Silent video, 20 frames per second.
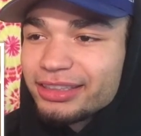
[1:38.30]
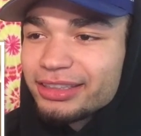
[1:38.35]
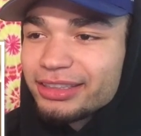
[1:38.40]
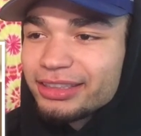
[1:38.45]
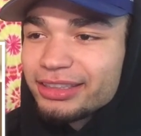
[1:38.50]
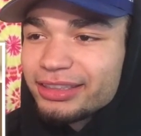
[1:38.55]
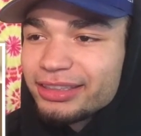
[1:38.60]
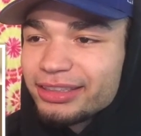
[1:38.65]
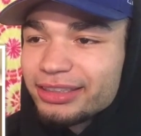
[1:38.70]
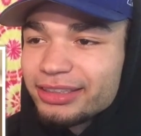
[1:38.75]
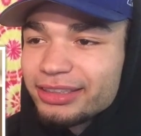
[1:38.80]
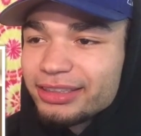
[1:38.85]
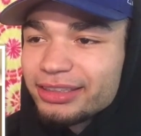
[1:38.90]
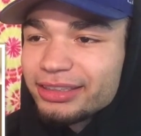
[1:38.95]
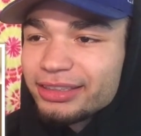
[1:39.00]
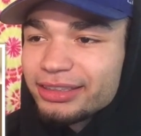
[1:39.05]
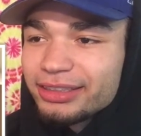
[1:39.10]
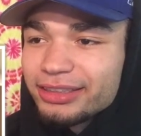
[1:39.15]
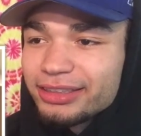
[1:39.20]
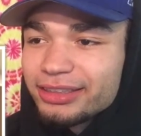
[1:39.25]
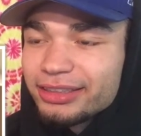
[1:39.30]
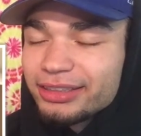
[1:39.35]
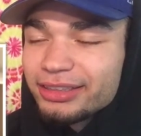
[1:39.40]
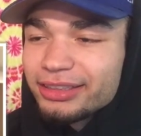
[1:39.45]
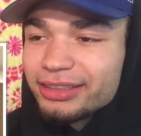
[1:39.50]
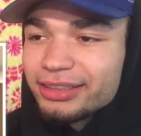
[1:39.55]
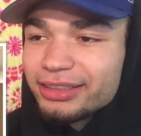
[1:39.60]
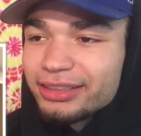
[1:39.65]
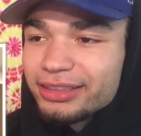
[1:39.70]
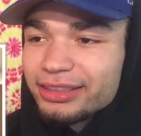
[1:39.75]

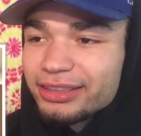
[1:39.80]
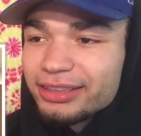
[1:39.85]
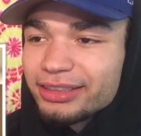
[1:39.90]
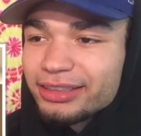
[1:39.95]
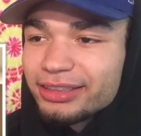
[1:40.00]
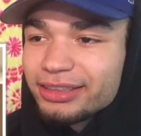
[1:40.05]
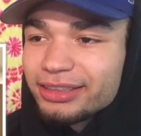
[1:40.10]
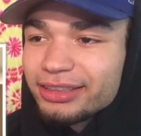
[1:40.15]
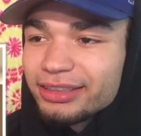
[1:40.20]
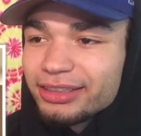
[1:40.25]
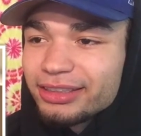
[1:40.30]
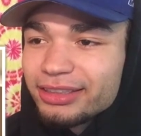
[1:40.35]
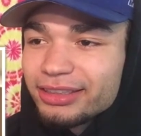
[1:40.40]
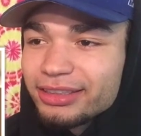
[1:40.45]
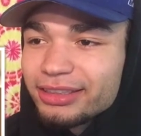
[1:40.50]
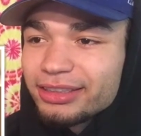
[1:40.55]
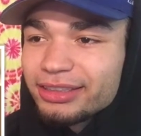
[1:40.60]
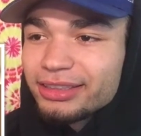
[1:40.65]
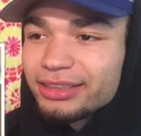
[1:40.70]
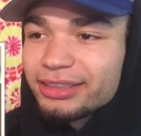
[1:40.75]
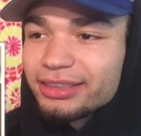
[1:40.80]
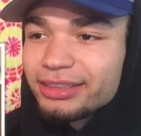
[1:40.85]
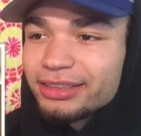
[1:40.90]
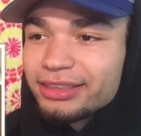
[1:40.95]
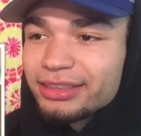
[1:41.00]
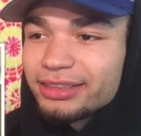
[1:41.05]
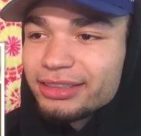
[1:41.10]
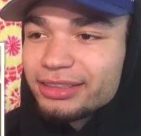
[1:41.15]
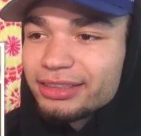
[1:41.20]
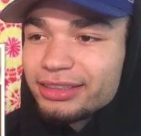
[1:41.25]

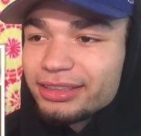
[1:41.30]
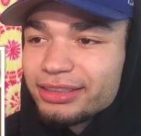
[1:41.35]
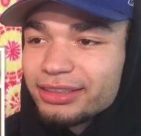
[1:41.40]
(silent)